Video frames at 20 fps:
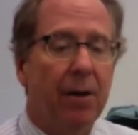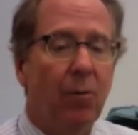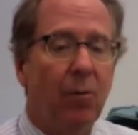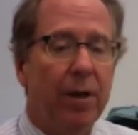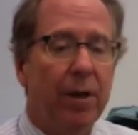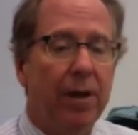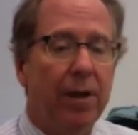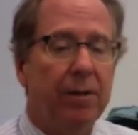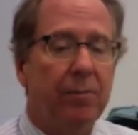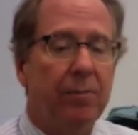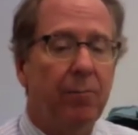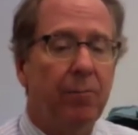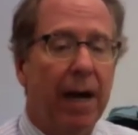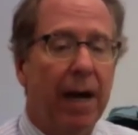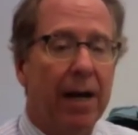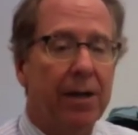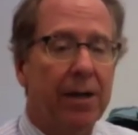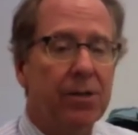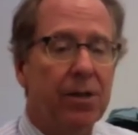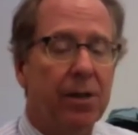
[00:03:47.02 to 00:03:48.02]
that
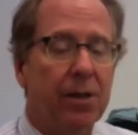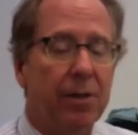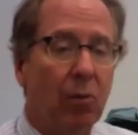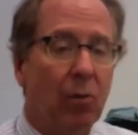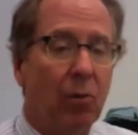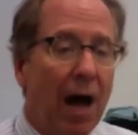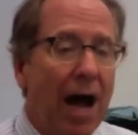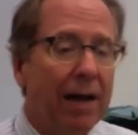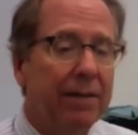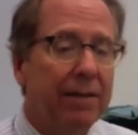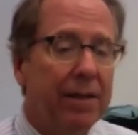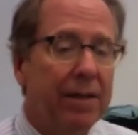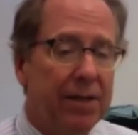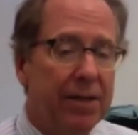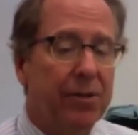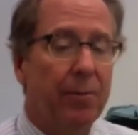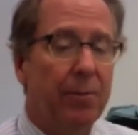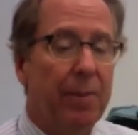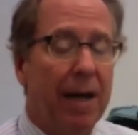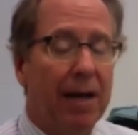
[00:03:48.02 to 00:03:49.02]
we could actually
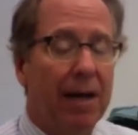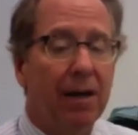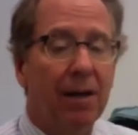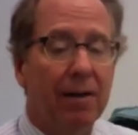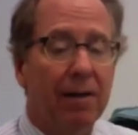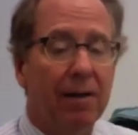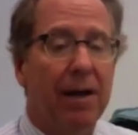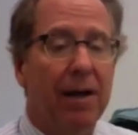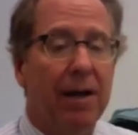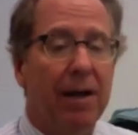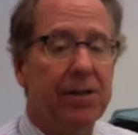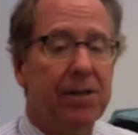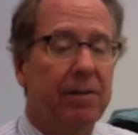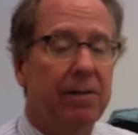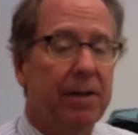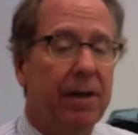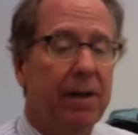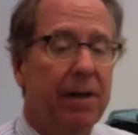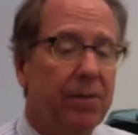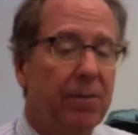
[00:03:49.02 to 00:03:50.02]
block the detrimental
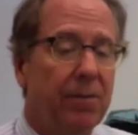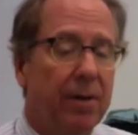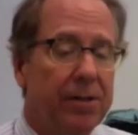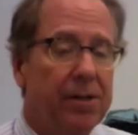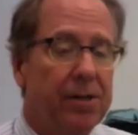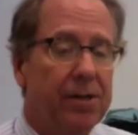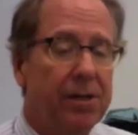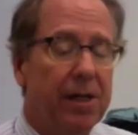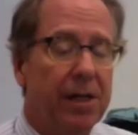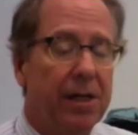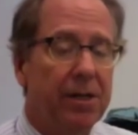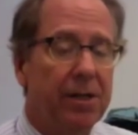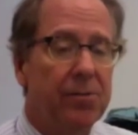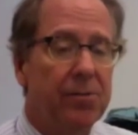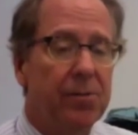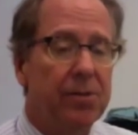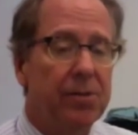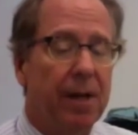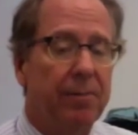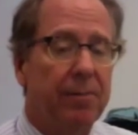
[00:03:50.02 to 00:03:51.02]
effects of the AT1
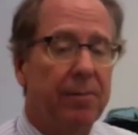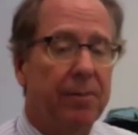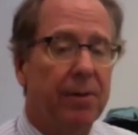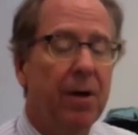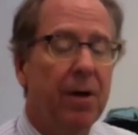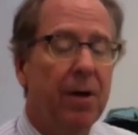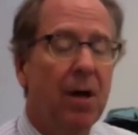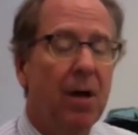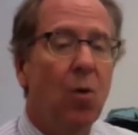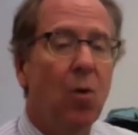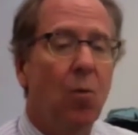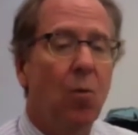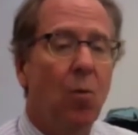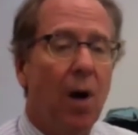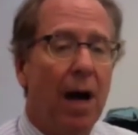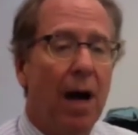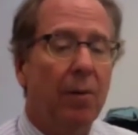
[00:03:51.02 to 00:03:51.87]
angiotensin receptor